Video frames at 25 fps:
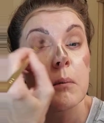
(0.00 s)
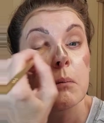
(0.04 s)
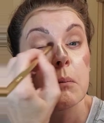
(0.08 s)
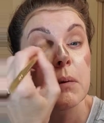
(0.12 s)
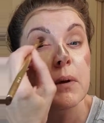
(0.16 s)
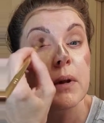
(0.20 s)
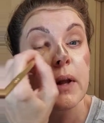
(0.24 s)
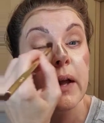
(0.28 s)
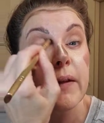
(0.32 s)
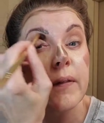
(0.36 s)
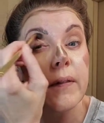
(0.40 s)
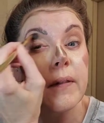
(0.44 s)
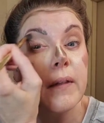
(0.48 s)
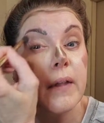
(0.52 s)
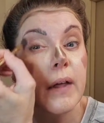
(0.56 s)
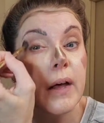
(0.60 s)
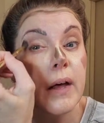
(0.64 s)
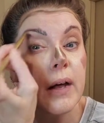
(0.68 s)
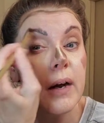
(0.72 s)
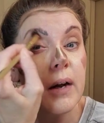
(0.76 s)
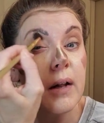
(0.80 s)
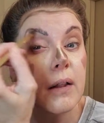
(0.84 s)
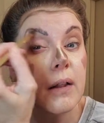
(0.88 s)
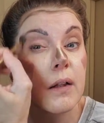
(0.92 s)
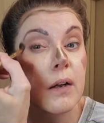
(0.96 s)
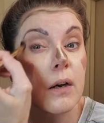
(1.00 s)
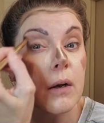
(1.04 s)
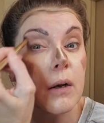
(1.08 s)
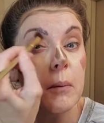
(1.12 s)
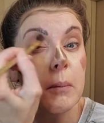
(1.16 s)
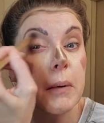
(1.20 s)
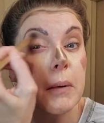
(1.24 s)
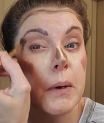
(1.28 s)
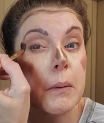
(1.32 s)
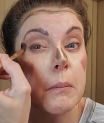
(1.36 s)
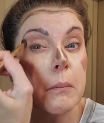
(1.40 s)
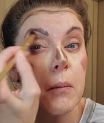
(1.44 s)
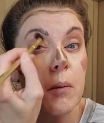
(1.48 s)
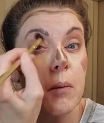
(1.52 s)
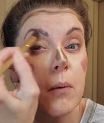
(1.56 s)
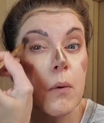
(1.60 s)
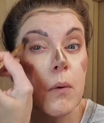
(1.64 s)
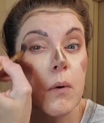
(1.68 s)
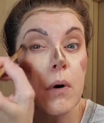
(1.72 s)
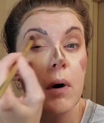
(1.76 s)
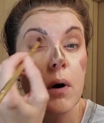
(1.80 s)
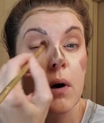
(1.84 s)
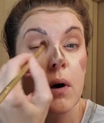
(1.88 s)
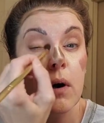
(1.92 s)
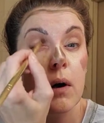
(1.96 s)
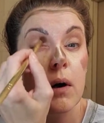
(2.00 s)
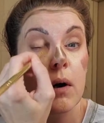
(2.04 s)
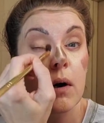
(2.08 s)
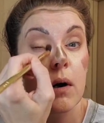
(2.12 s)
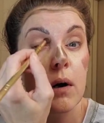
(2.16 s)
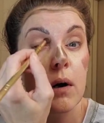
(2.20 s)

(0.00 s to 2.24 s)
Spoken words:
blend that a little bit more.